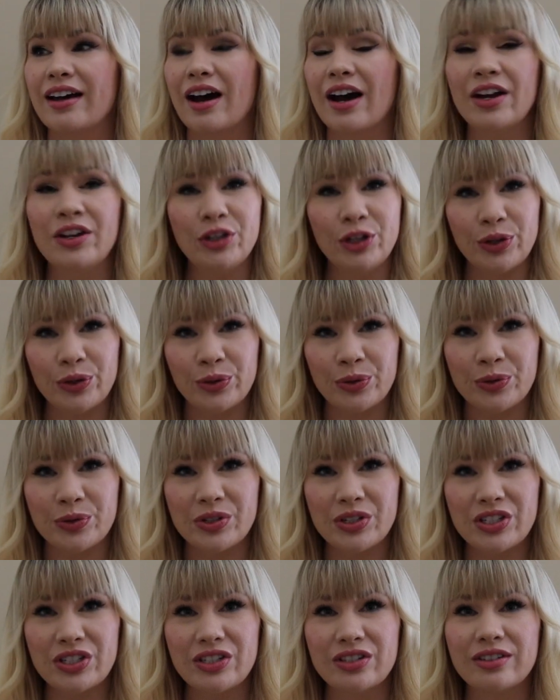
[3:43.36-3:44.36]

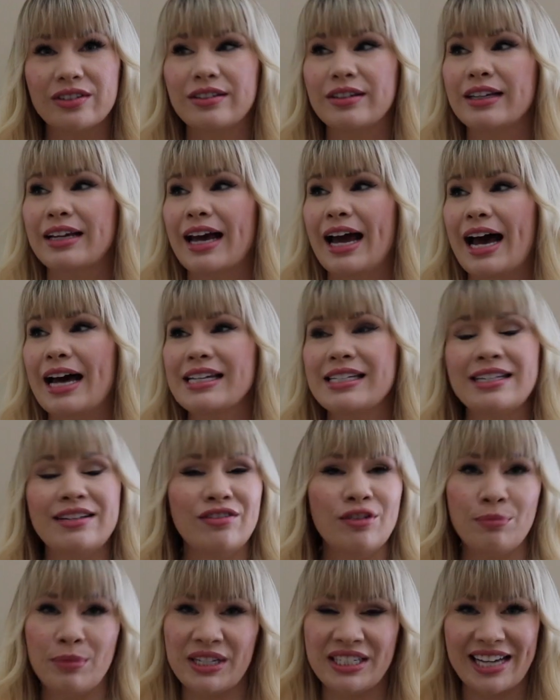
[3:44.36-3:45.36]
unused, hasn't
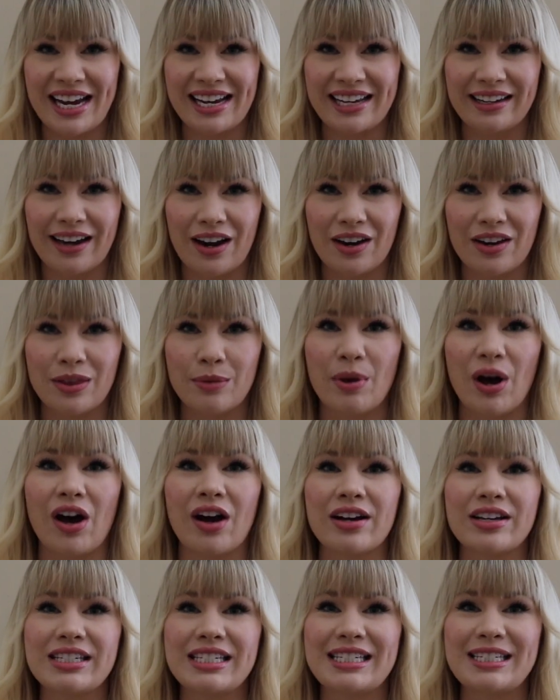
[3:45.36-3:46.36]
even been taken out of the
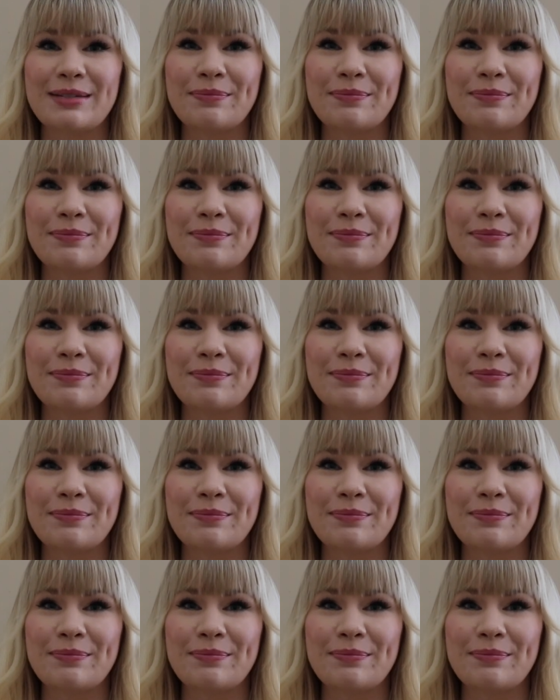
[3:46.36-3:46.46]
box.